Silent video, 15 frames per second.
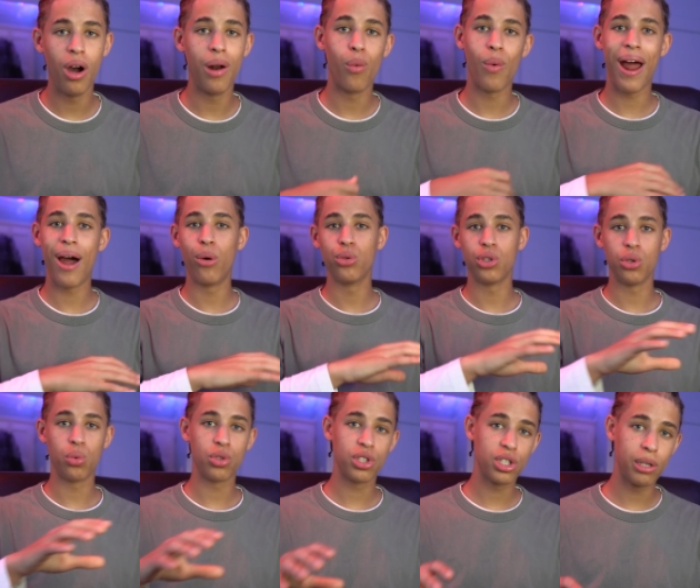around
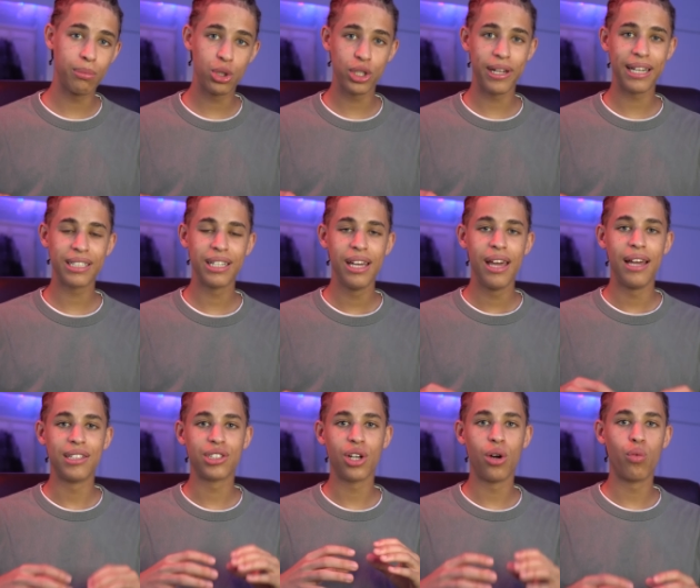your subject
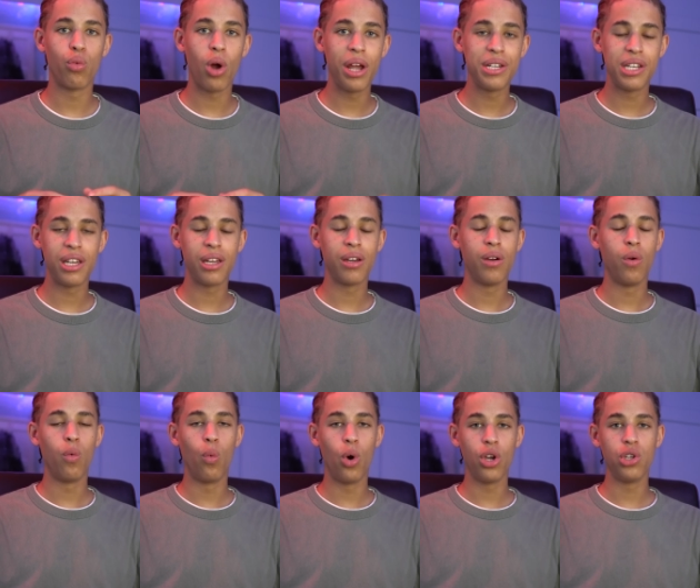and start writing
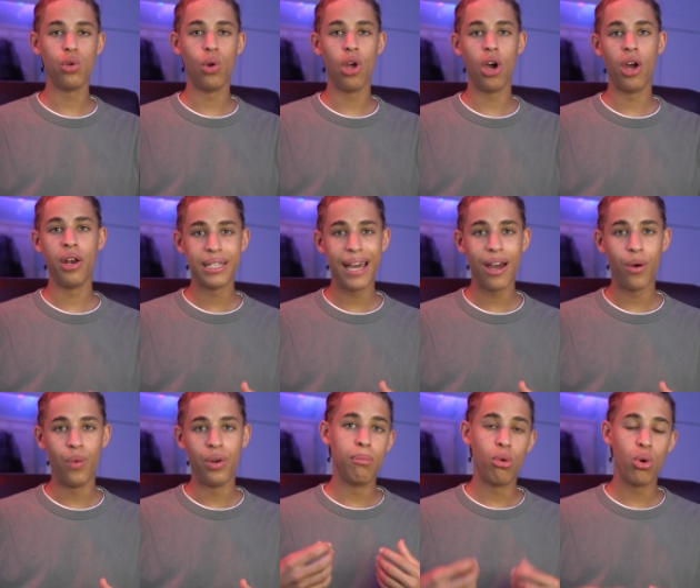what you learn
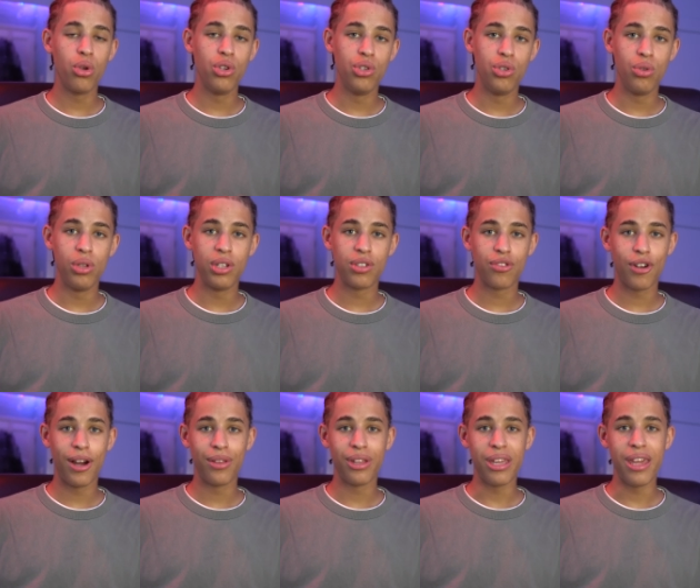down. The more you do this
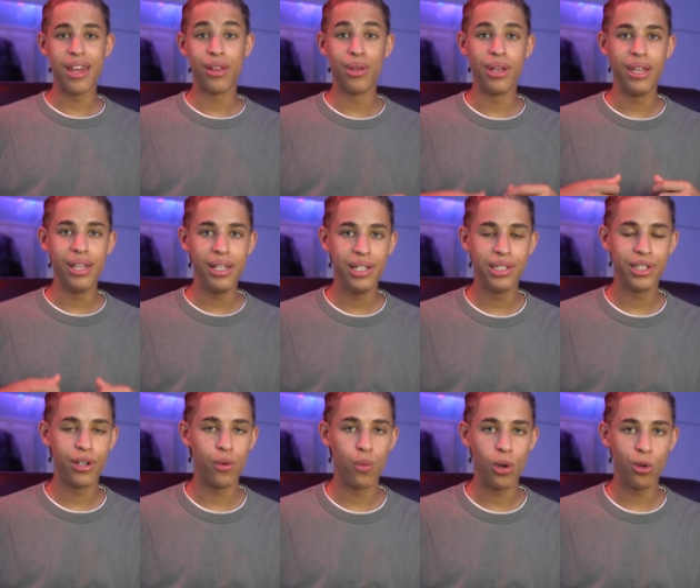throughout the year, the
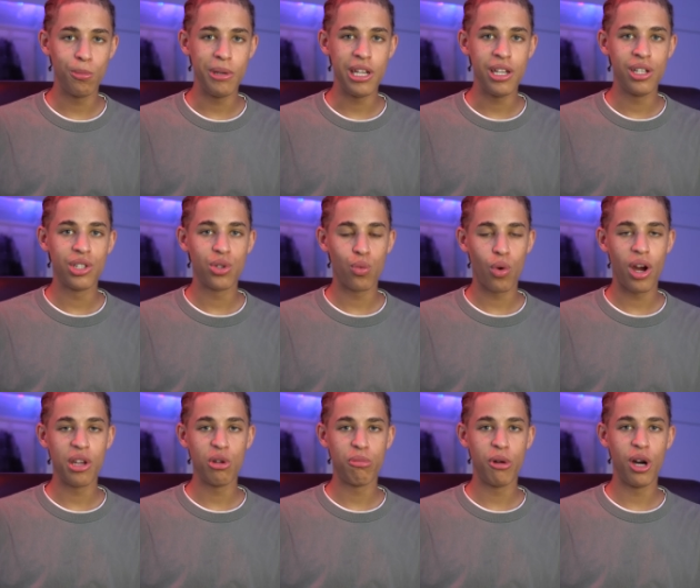easier it will be to
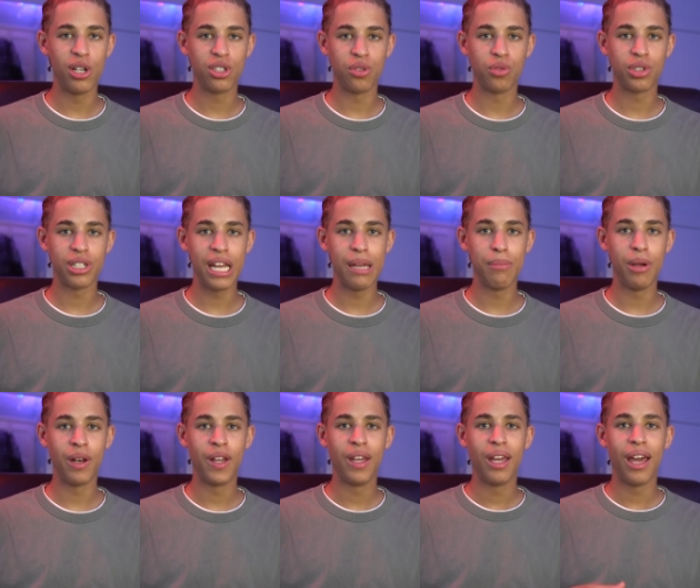write your personal
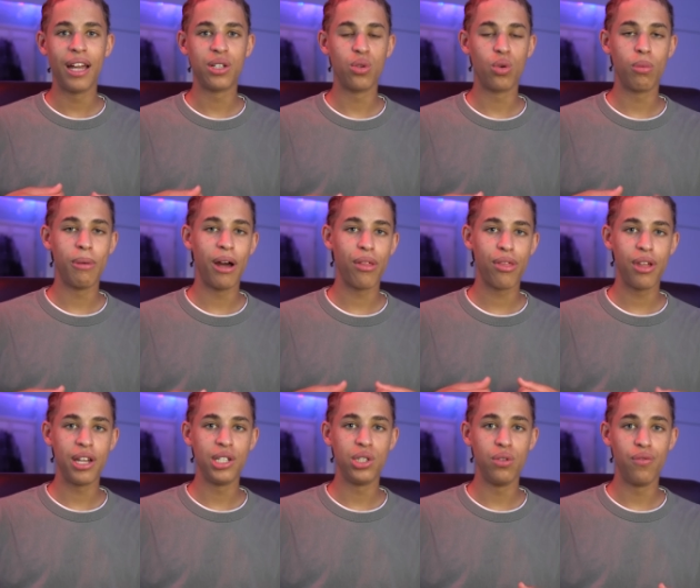statement and talk about
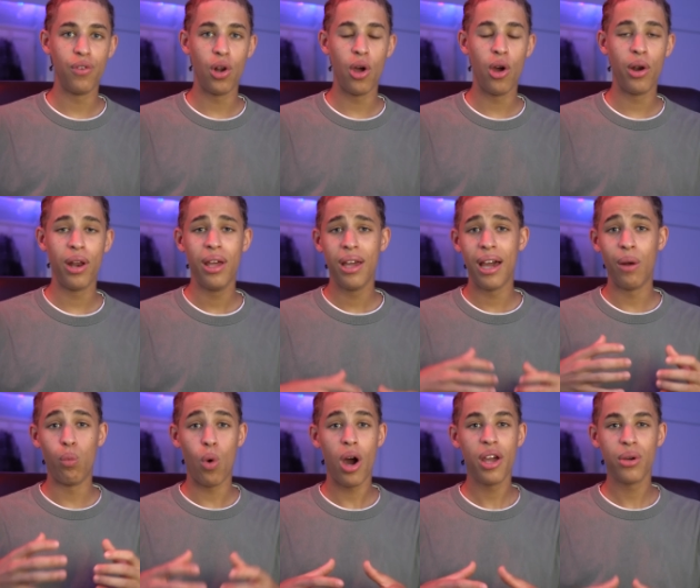things you've learned
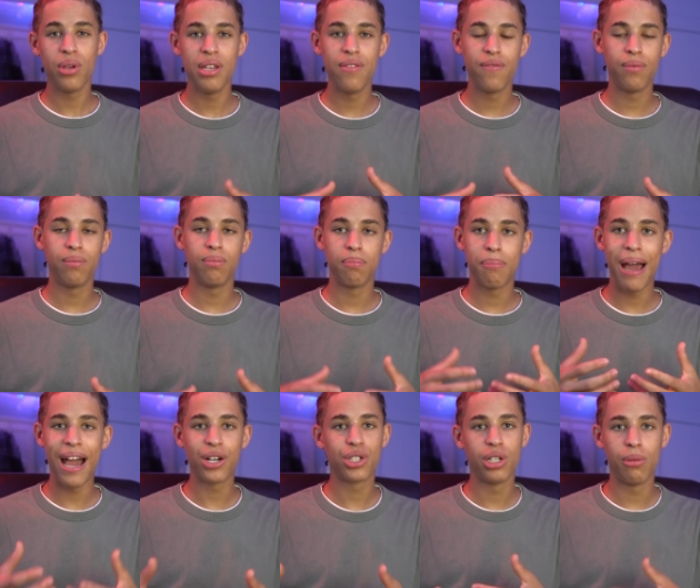and why you're even
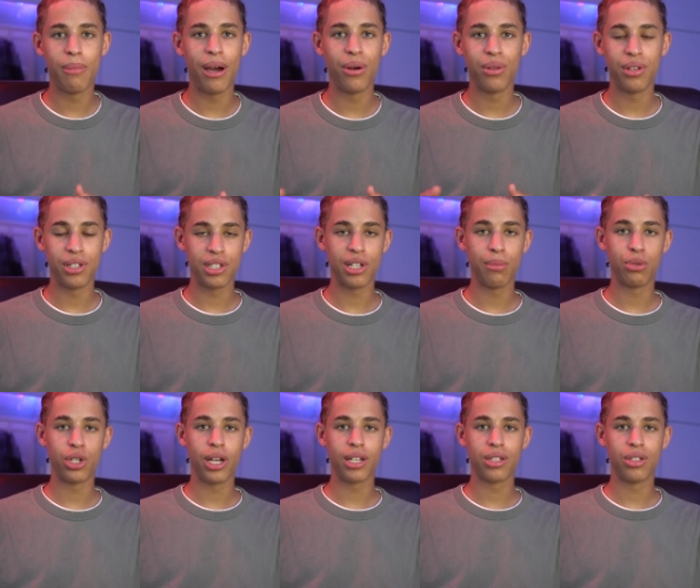passionate about the
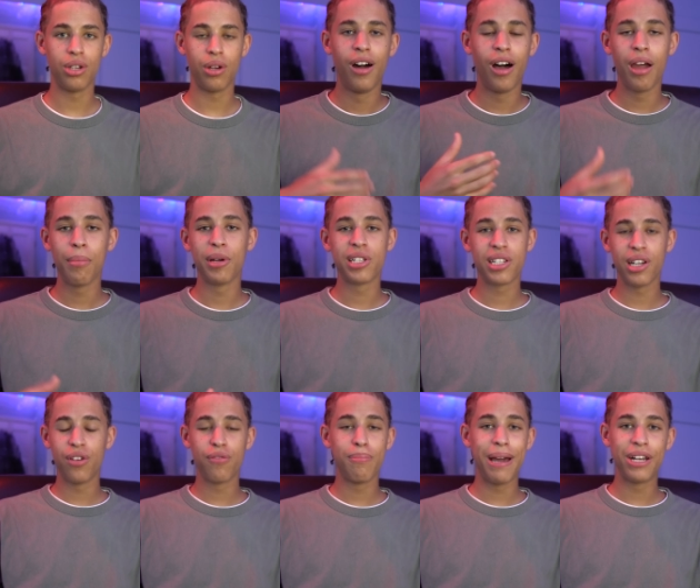subject. You know, I
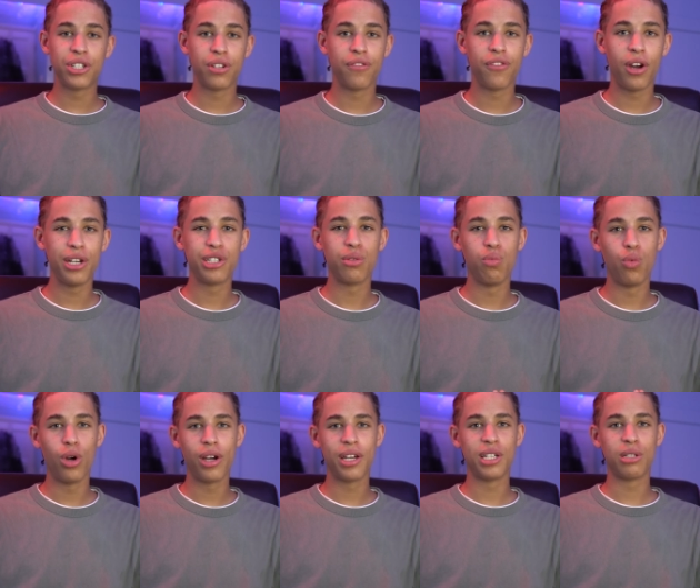myself managed to find some
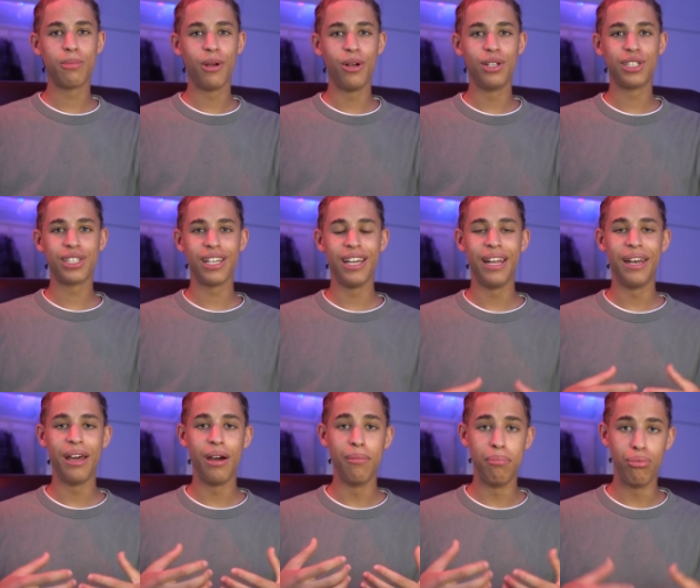work experience
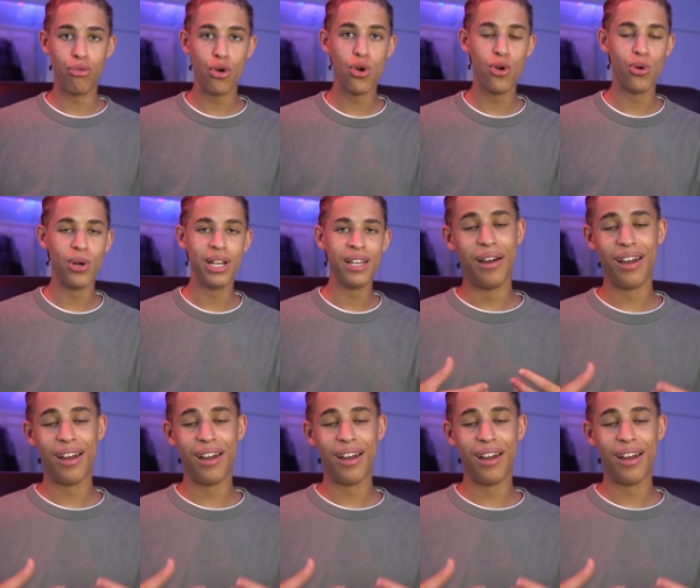in a brewery.